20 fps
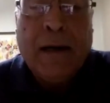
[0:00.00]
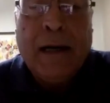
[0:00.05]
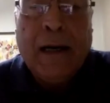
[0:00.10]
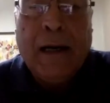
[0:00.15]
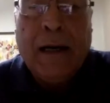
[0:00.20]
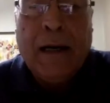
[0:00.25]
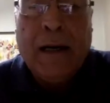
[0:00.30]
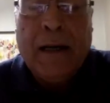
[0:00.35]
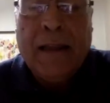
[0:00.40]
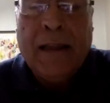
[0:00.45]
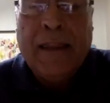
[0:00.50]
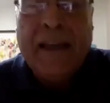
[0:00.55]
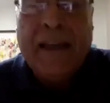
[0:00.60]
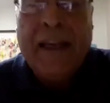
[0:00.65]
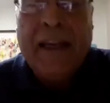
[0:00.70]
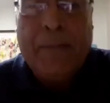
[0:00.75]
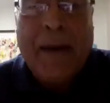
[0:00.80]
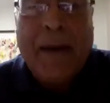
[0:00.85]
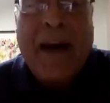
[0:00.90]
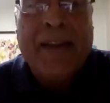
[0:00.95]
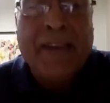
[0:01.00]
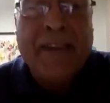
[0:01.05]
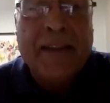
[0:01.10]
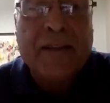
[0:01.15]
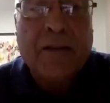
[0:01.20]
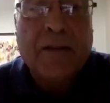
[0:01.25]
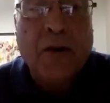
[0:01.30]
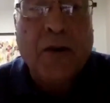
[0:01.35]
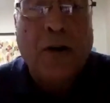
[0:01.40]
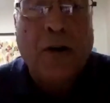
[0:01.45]
3
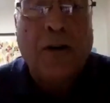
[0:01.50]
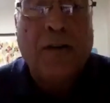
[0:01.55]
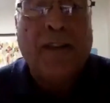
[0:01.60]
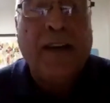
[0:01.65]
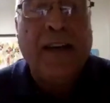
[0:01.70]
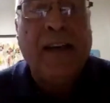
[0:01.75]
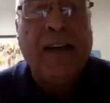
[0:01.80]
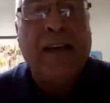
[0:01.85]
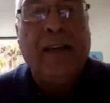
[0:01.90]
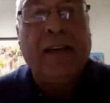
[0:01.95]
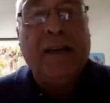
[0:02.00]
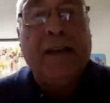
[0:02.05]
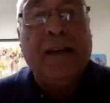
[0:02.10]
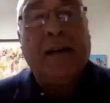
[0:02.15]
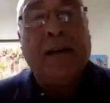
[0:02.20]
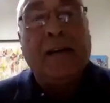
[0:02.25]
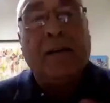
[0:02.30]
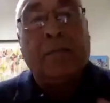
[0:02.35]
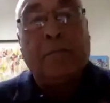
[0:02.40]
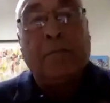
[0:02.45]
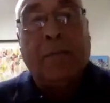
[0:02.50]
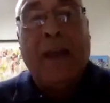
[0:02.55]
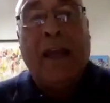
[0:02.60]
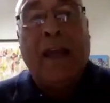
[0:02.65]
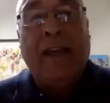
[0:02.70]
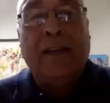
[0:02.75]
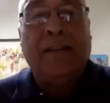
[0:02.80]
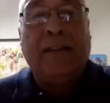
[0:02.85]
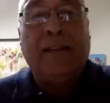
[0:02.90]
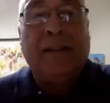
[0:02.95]
paths or 3
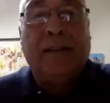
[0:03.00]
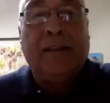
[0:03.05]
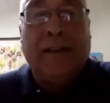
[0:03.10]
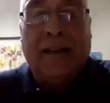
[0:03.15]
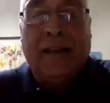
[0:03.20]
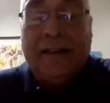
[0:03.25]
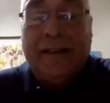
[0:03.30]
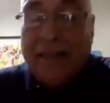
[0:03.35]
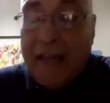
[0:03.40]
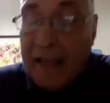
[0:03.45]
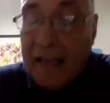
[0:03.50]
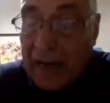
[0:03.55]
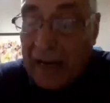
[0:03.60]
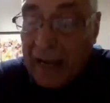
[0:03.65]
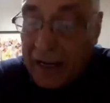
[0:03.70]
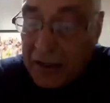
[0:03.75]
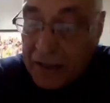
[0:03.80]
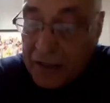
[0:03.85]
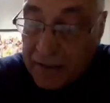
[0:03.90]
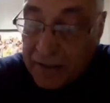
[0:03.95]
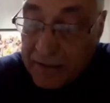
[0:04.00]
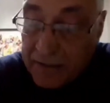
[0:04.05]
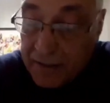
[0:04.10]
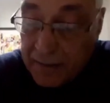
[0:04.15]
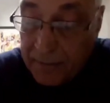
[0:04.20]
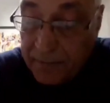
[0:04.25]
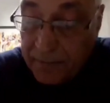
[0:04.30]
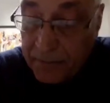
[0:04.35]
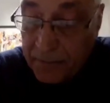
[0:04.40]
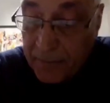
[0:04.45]
main
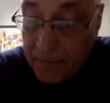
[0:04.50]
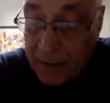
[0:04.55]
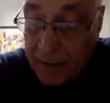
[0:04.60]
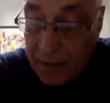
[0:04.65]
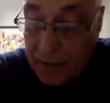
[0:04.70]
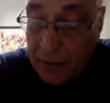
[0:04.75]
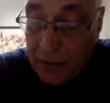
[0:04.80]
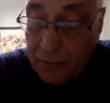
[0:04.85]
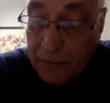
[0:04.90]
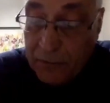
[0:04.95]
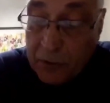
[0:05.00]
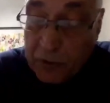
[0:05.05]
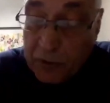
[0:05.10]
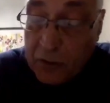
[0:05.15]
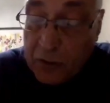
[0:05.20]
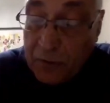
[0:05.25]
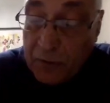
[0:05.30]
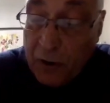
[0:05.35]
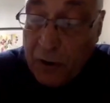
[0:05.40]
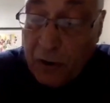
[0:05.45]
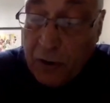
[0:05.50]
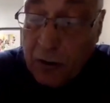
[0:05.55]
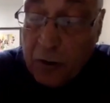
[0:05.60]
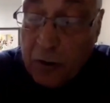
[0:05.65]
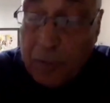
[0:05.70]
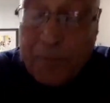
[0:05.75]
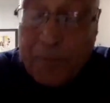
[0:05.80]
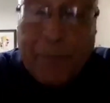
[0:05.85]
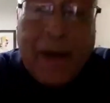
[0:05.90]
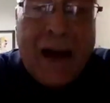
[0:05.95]
directions. First of
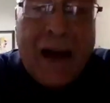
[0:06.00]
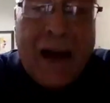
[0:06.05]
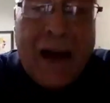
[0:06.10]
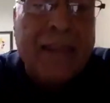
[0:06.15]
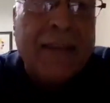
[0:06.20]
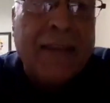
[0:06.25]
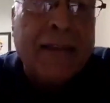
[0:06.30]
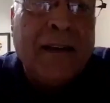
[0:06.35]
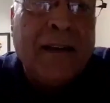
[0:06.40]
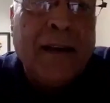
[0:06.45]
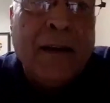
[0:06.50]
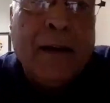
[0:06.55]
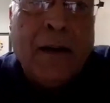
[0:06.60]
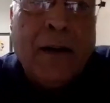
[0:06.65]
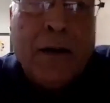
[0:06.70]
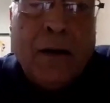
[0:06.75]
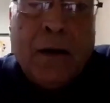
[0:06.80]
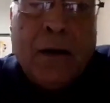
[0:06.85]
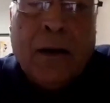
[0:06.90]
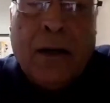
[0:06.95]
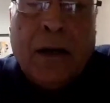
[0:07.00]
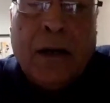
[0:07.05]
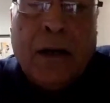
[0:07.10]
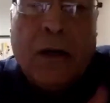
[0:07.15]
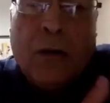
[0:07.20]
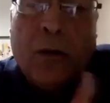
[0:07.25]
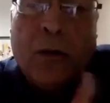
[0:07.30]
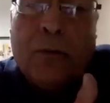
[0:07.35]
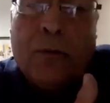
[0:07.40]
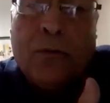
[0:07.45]
all, the path,
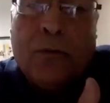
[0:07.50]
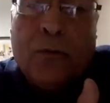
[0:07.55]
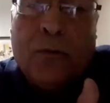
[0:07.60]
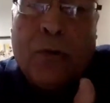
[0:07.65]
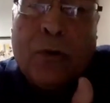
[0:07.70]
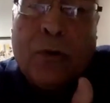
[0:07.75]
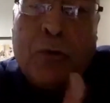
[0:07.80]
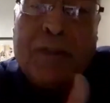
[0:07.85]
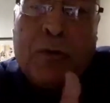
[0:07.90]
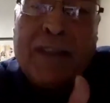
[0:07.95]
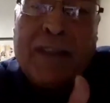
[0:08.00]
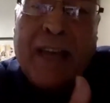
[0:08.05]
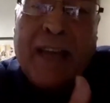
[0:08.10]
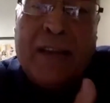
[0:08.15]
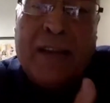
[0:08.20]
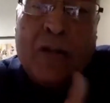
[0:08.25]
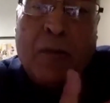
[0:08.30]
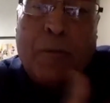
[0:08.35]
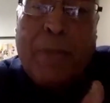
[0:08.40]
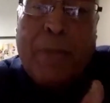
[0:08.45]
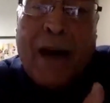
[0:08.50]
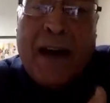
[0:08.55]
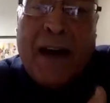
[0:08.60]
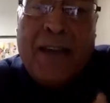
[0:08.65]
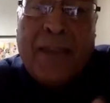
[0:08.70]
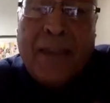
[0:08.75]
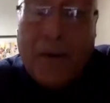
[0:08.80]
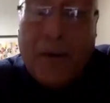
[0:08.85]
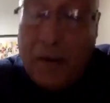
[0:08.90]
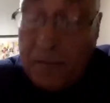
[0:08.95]
we could say the
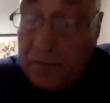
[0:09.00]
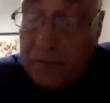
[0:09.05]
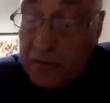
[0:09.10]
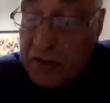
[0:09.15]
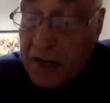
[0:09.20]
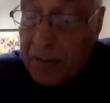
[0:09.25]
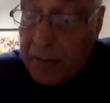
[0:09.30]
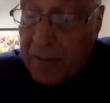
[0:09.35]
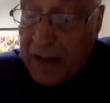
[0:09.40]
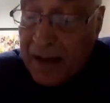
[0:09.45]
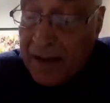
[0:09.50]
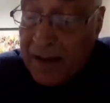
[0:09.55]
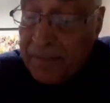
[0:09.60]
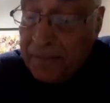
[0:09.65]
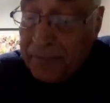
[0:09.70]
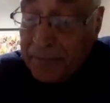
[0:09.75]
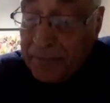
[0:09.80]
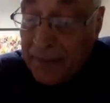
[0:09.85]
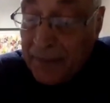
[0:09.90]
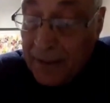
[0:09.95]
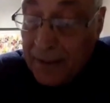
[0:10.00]
path of Jimna.